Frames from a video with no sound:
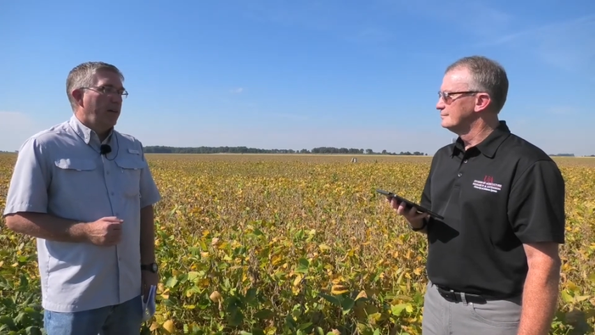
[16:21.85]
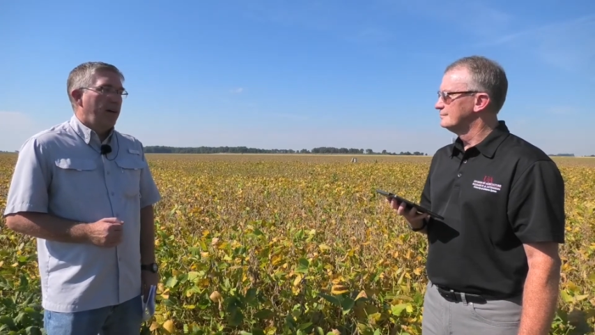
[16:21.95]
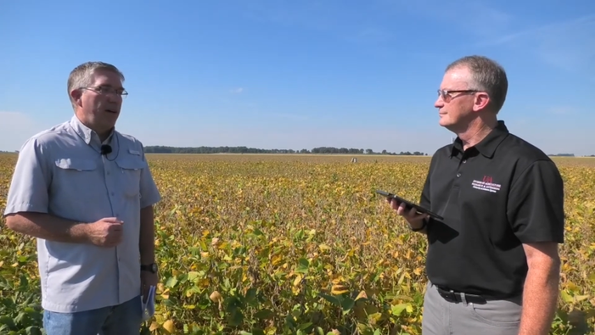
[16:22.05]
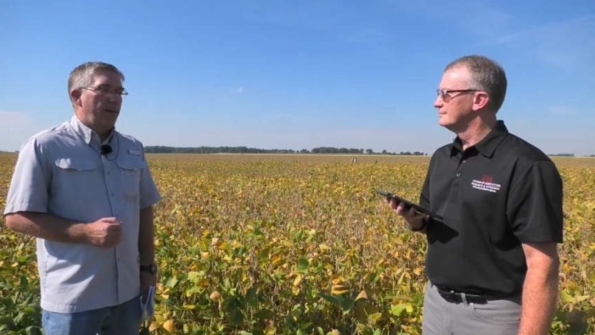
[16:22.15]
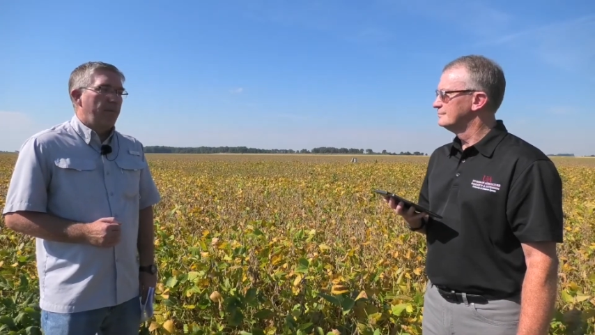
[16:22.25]

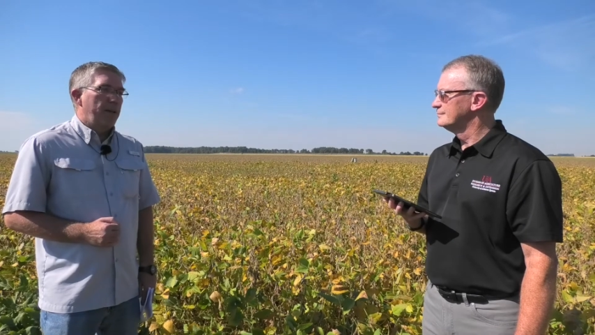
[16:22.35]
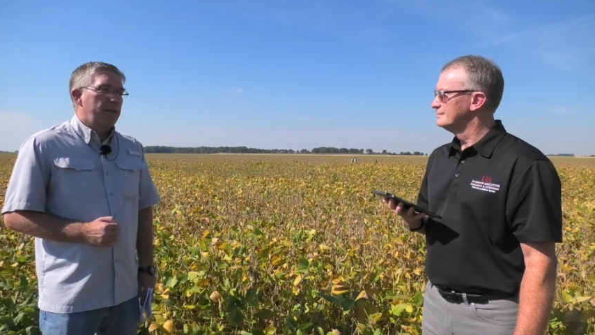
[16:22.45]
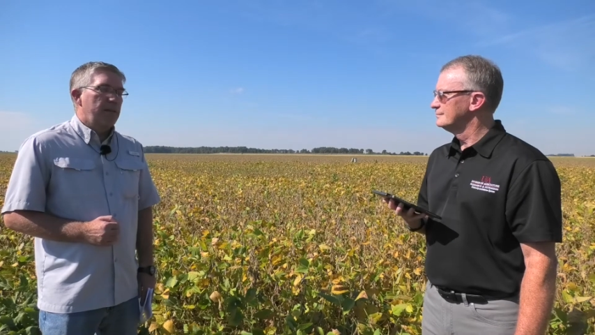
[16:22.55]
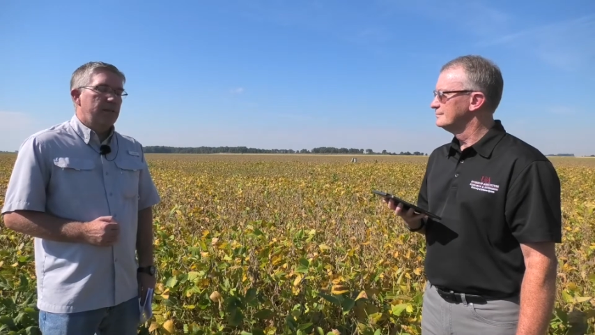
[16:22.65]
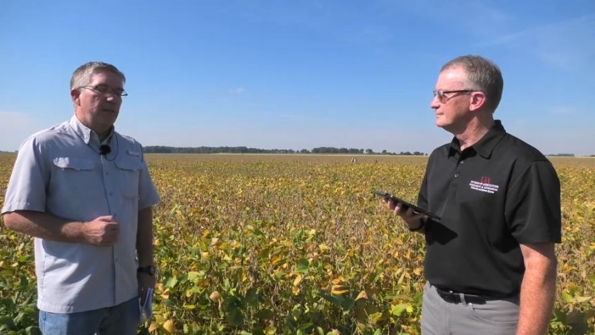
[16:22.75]

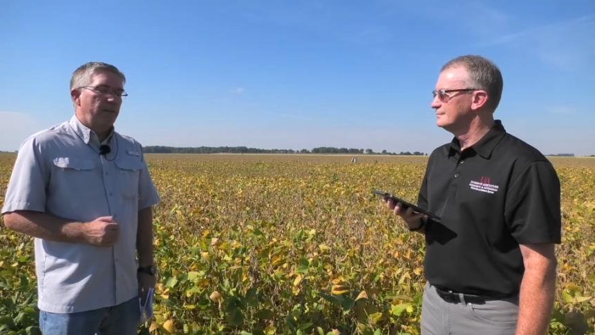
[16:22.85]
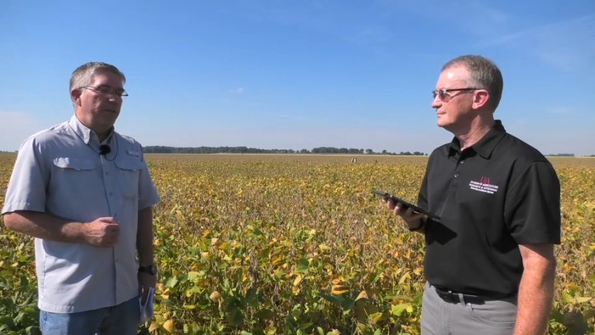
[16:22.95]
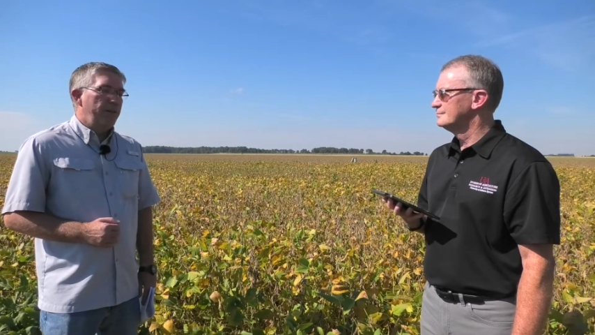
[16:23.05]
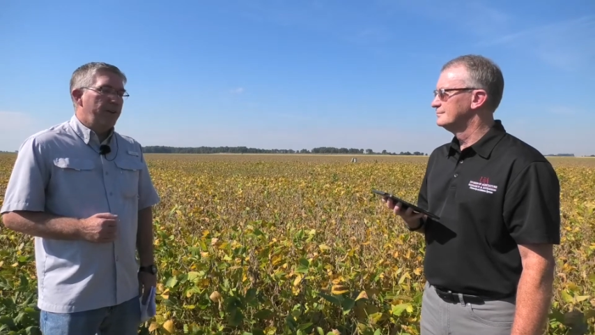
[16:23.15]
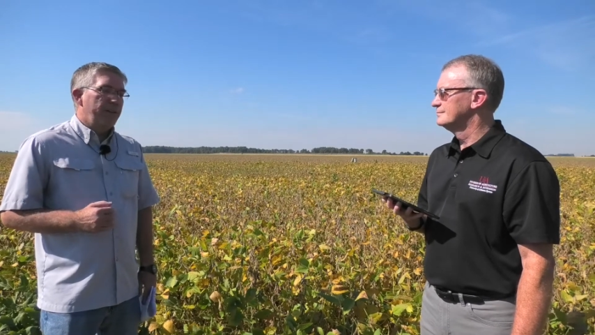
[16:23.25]
Speaker 1: that's a
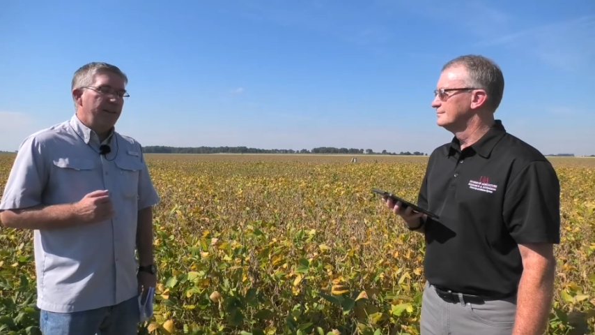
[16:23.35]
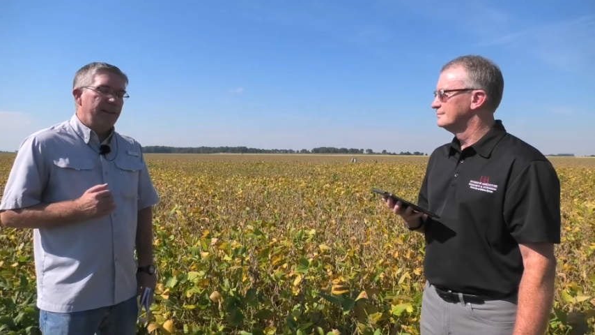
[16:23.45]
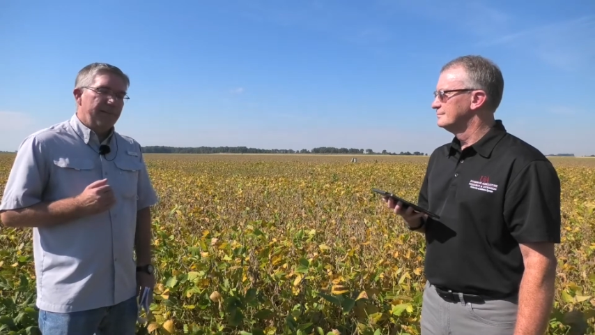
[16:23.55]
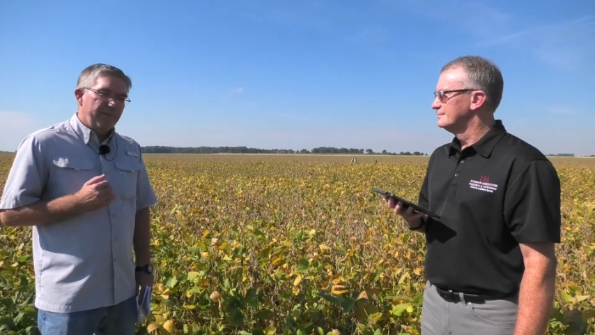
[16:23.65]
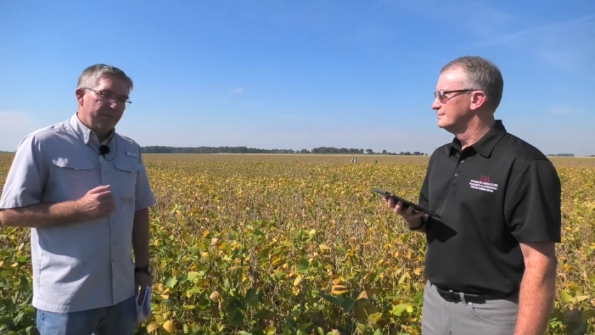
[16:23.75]
very
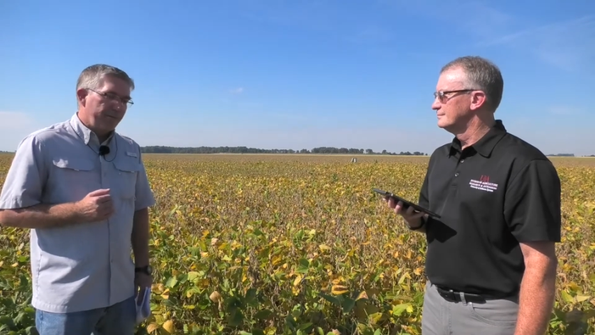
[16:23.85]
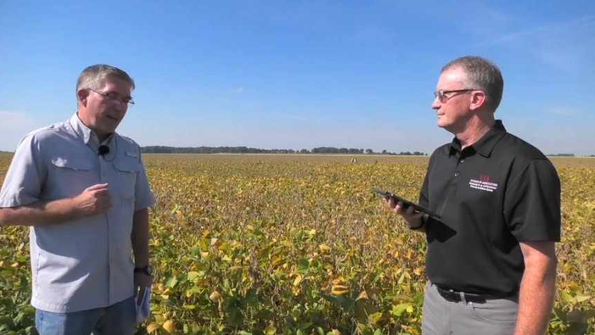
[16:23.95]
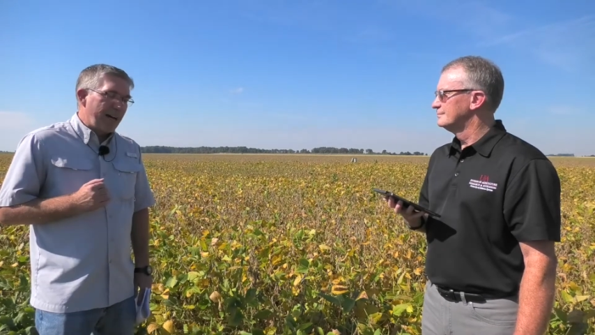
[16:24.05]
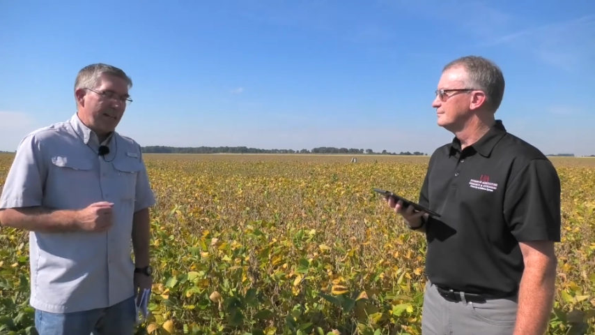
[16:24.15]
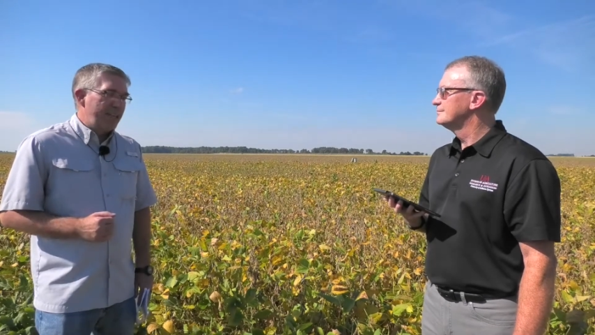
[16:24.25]

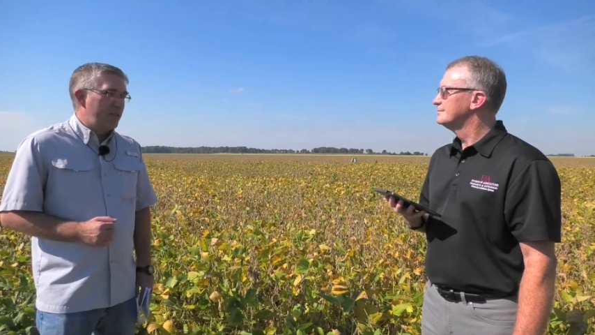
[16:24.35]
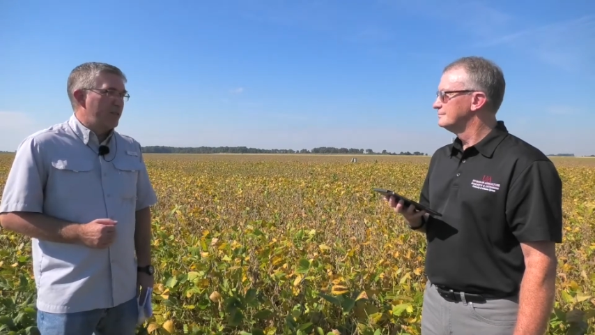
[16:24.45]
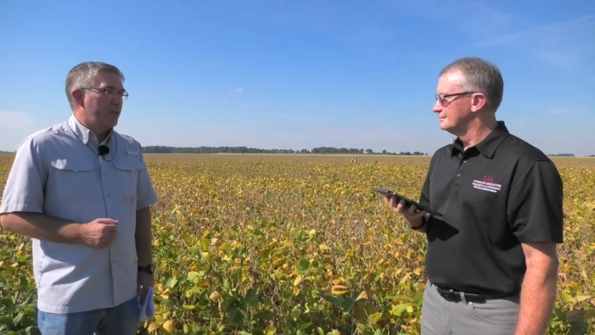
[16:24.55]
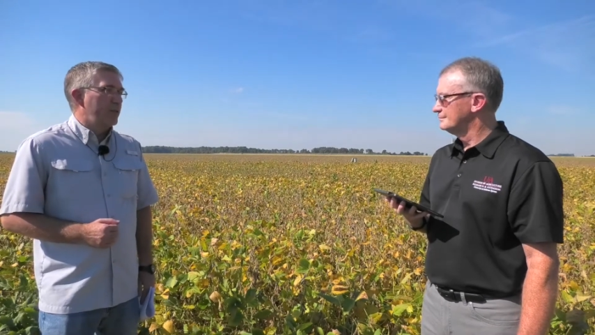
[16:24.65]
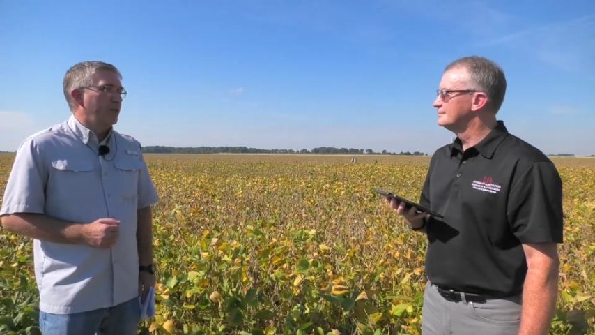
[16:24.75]
high
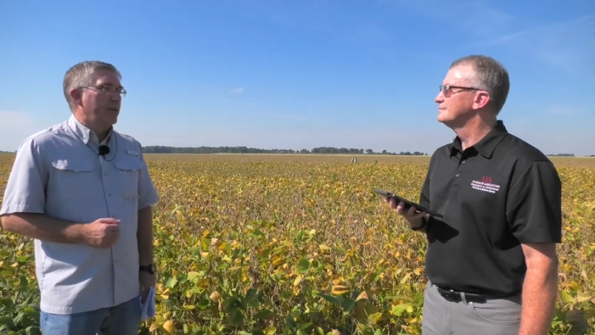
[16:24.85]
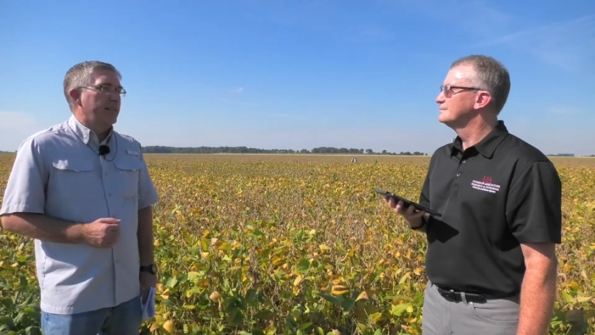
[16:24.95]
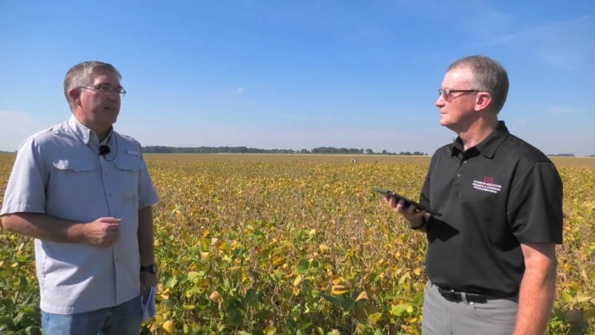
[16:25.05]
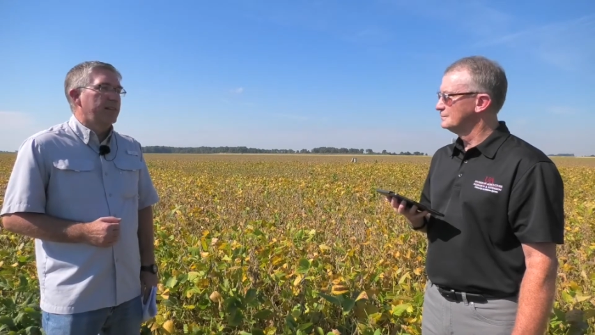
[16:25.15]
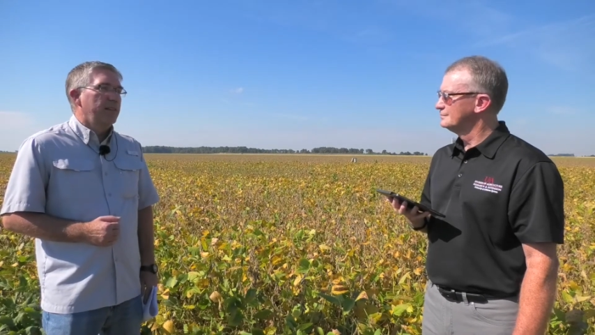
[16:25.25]
interest to
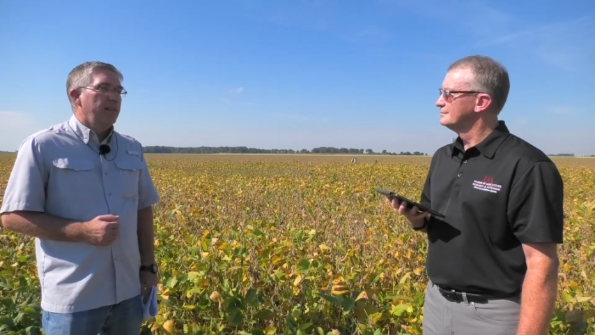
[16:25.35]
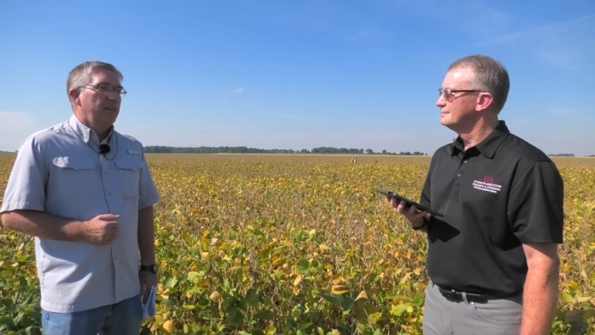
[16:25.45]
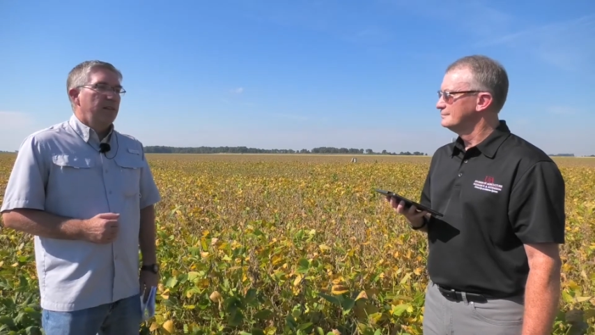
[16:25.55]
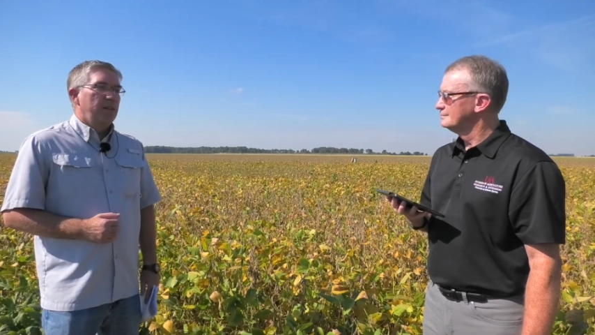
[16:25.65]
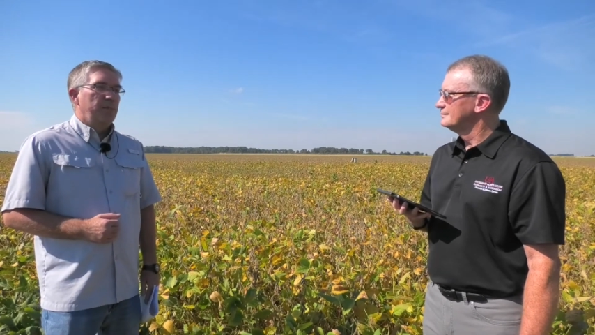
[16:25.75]
us
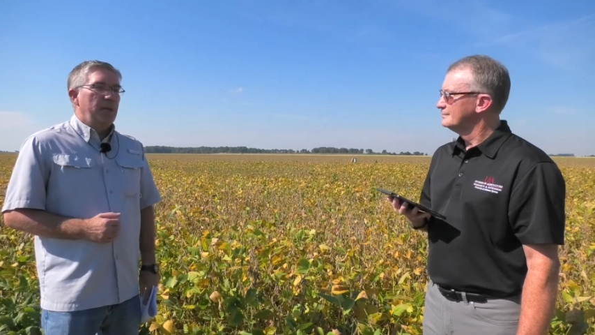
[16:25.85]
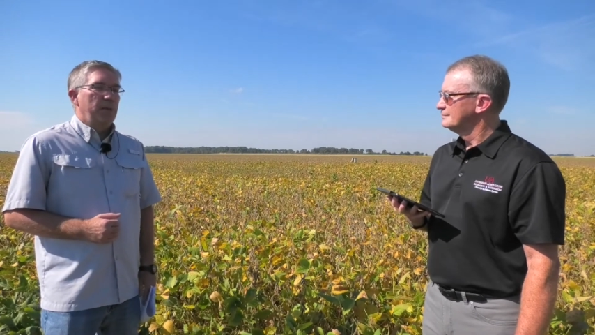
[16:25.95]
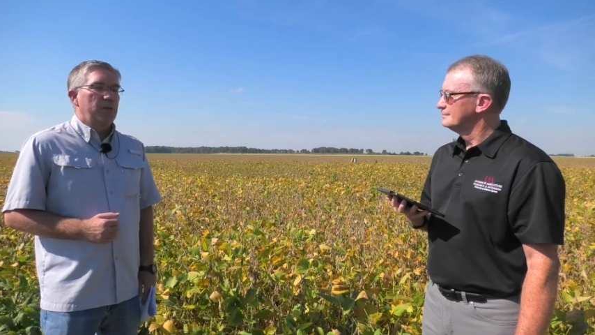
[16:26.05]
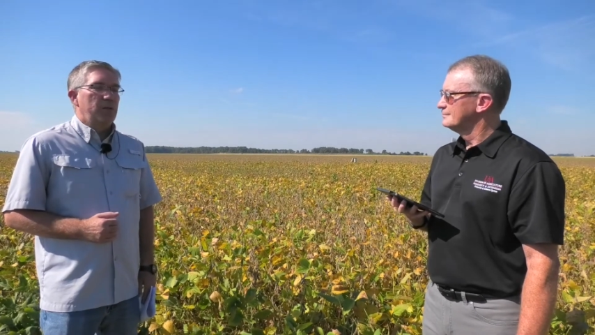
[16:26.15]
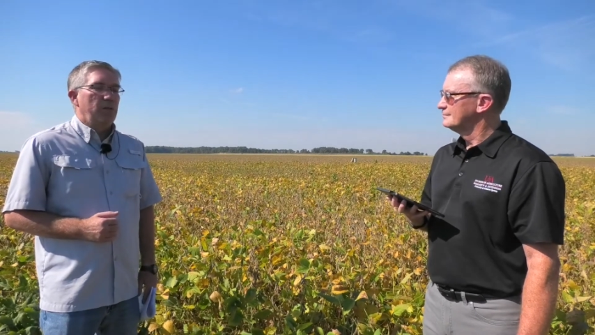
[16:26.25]
to be
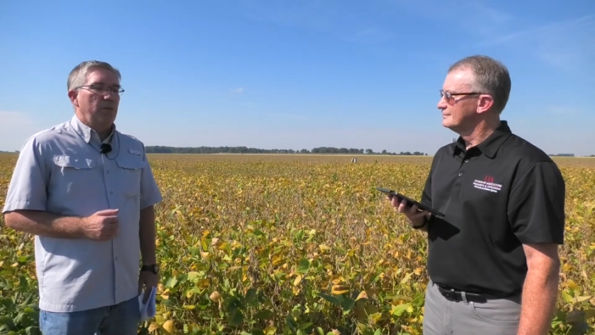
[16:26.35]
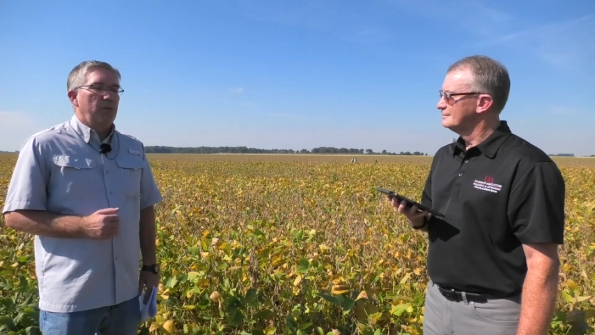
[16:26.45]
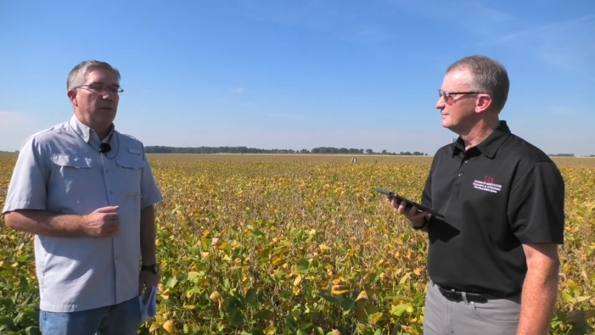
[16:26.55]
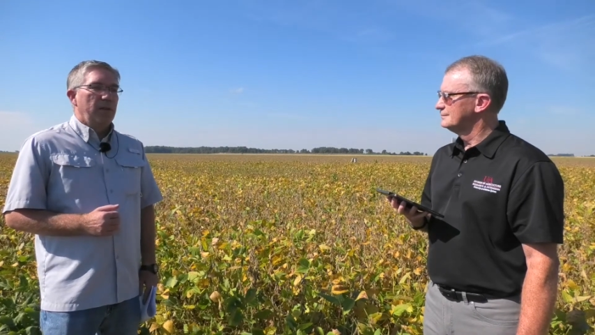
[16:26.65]
able to